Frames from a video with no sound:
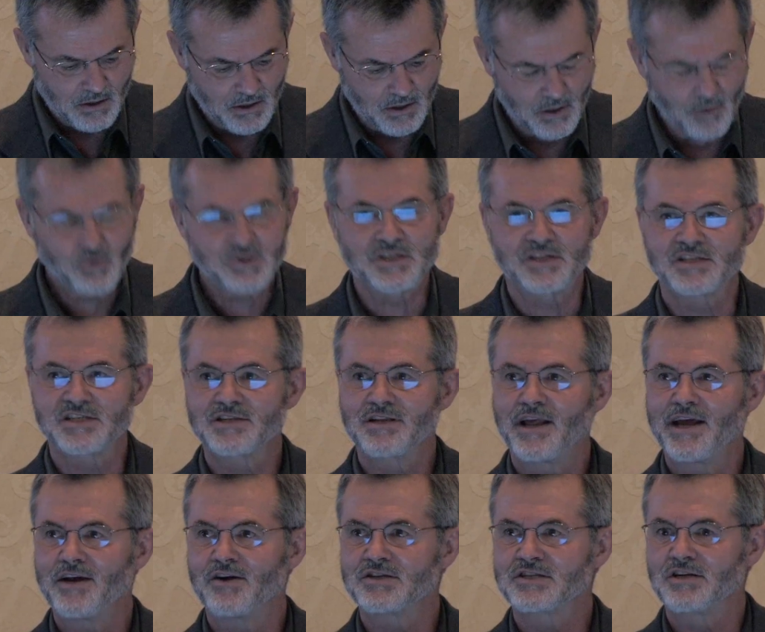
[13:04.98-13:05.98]
was it
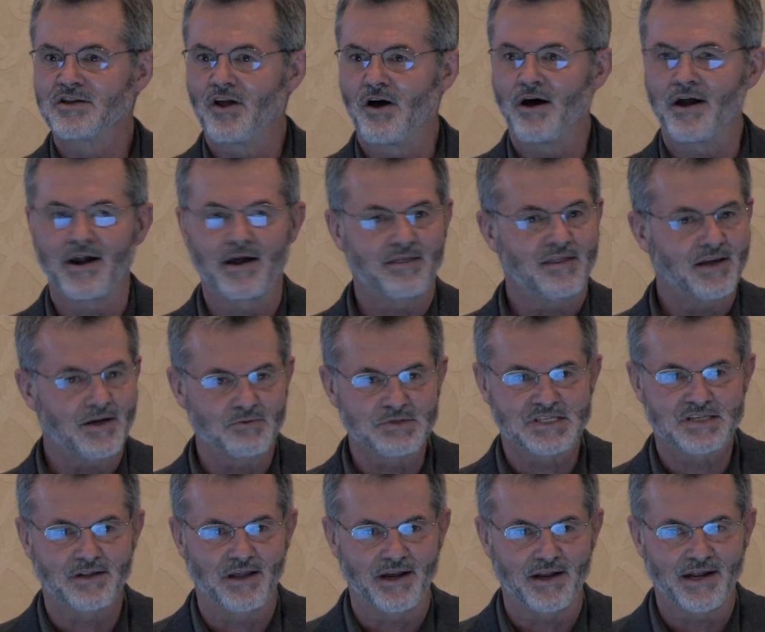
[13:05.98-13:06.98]
Slate or Salon? I think it was
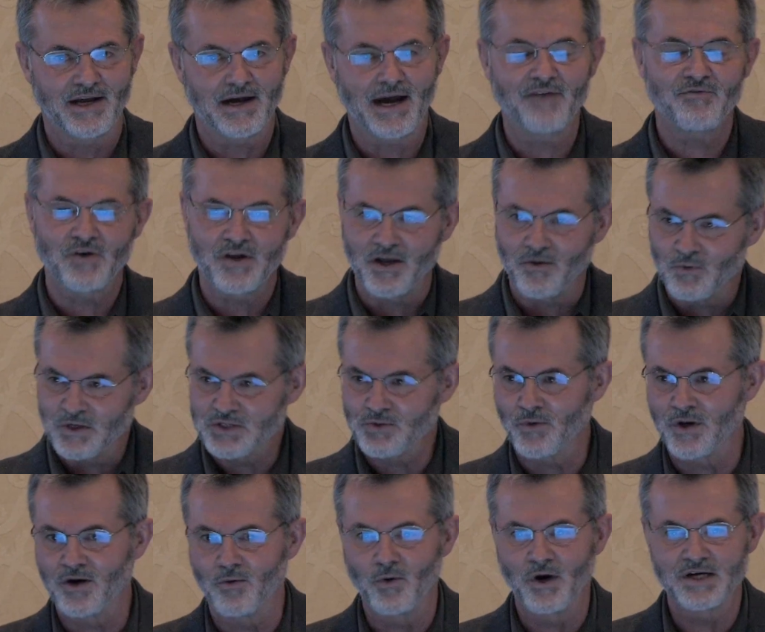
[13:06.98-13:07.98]
Slate. I forget which
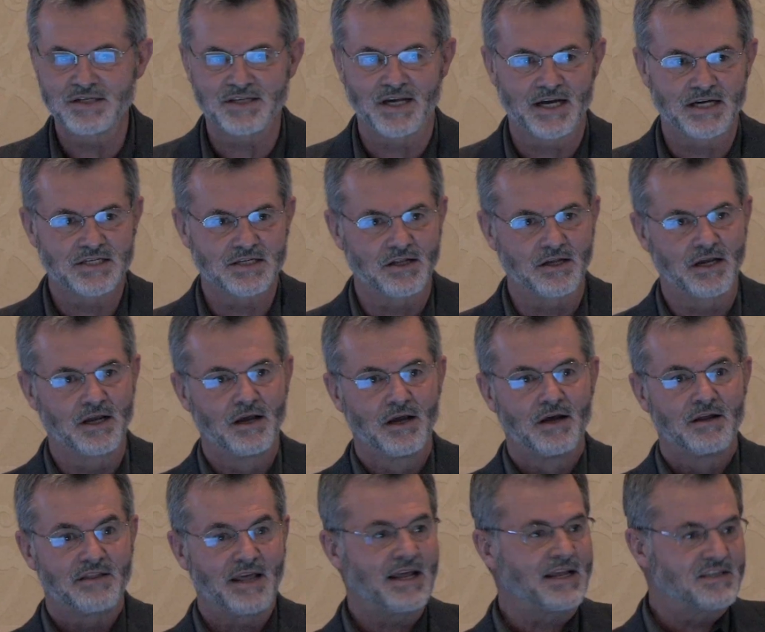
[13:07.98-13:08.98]
one it was, actually.
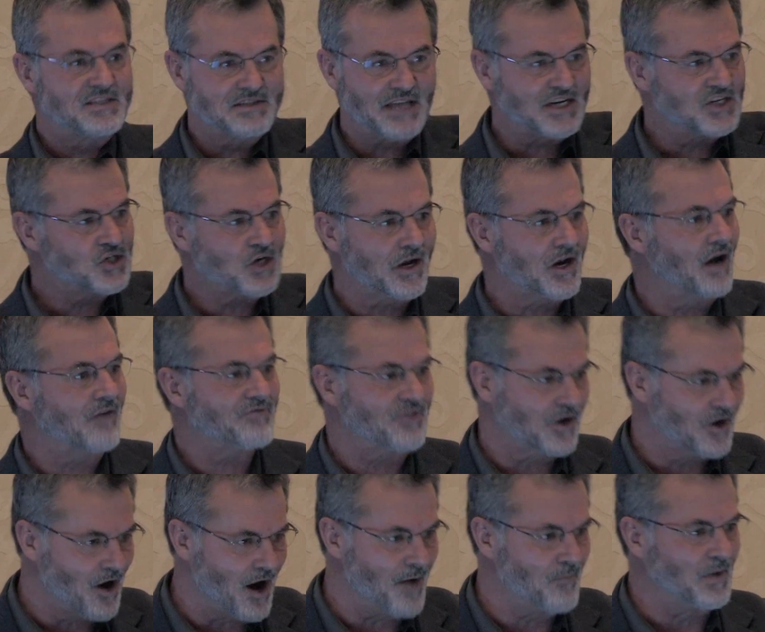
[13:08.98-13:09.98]
They shut off the
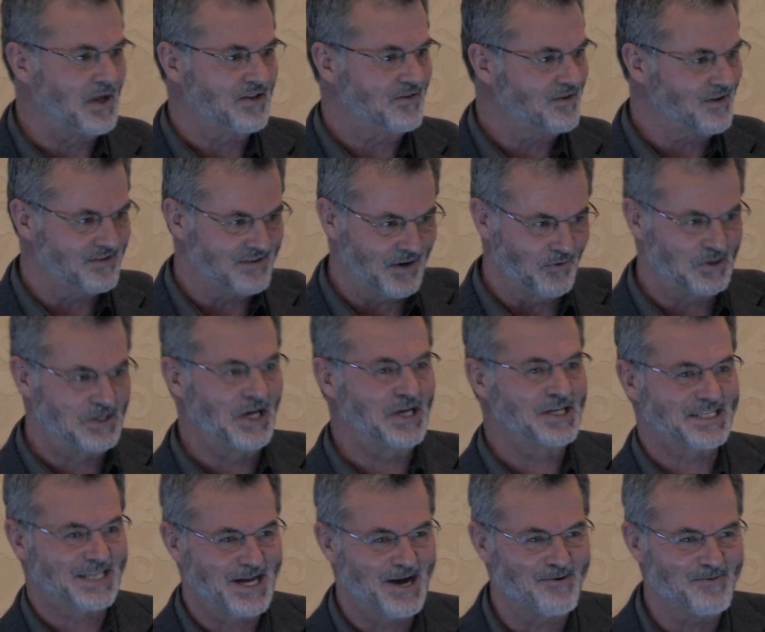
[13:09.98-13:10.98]
comments because they were
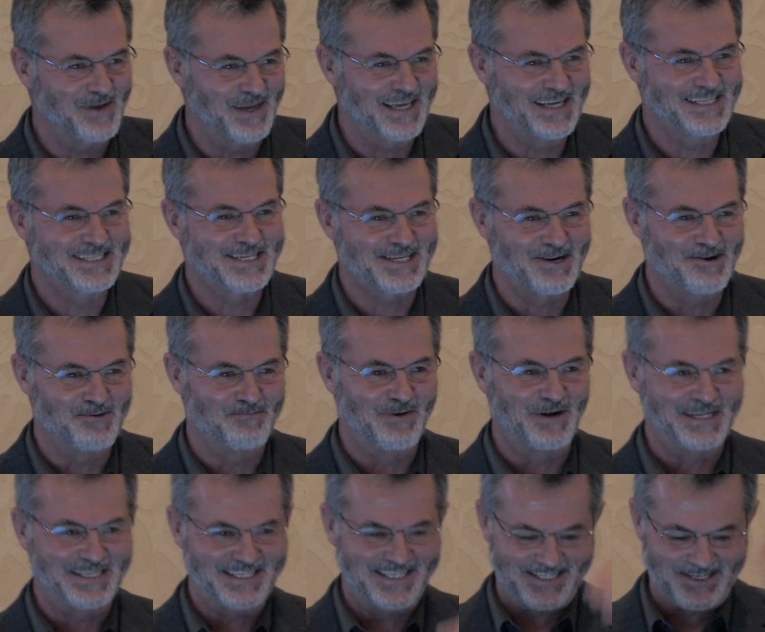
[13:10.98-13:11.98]
just coming in so
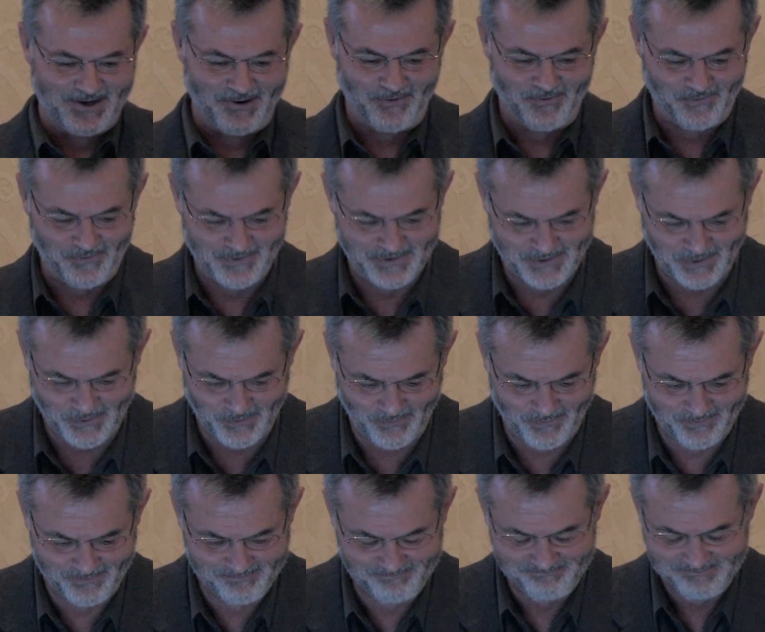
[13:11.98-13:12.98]
much, so
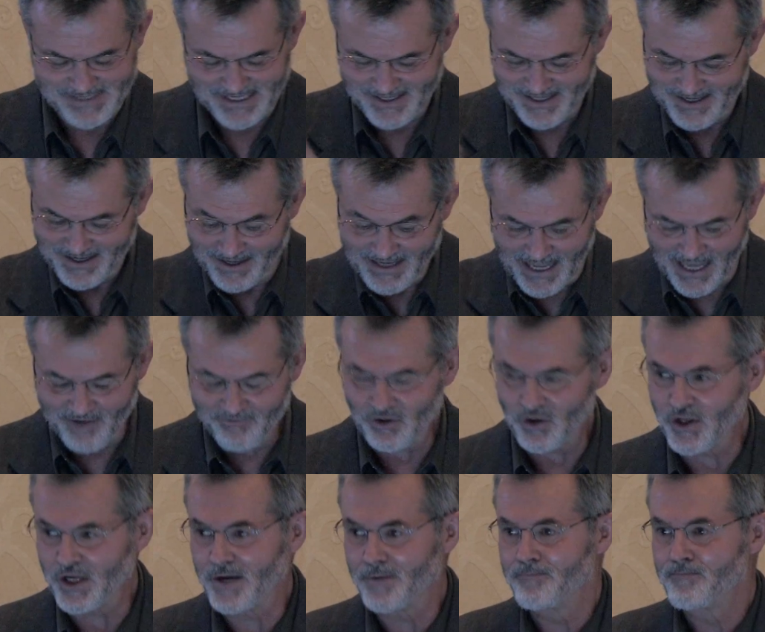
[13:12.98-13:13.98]
heavily.